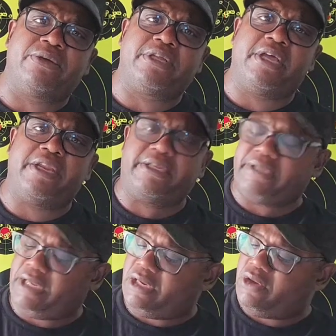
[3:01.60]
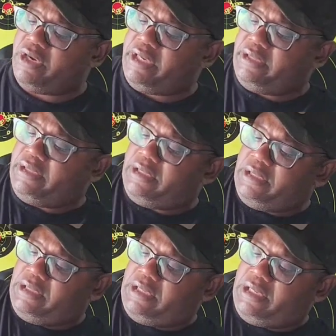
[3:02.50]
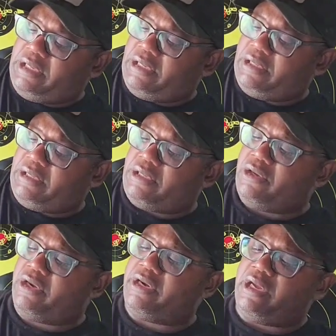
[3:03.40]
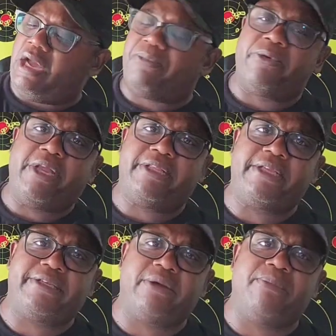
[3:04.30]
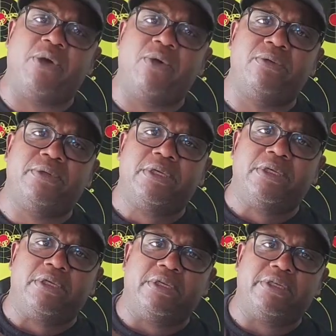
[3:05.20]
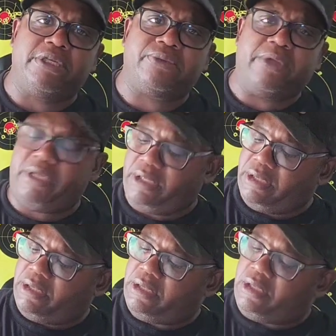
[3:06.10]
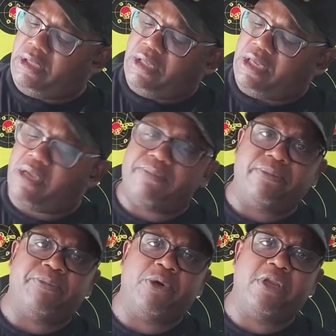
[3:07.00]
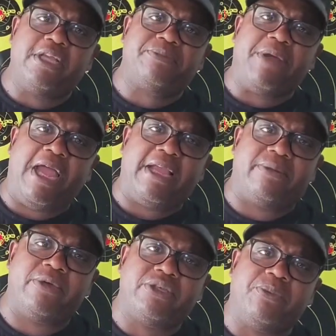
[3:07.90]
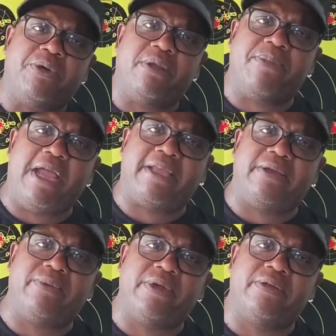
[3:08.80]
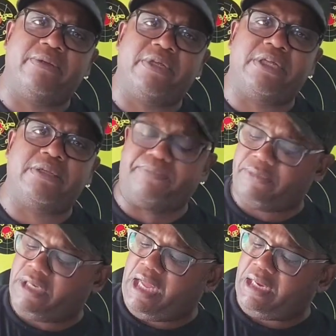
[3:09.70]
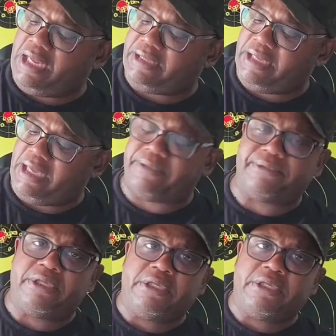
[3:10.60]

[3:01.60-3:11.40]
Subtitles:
so the gun is unloaded. In order to operate this here bolt, you just want to pull this back. Once you pull it back, it will lock like that.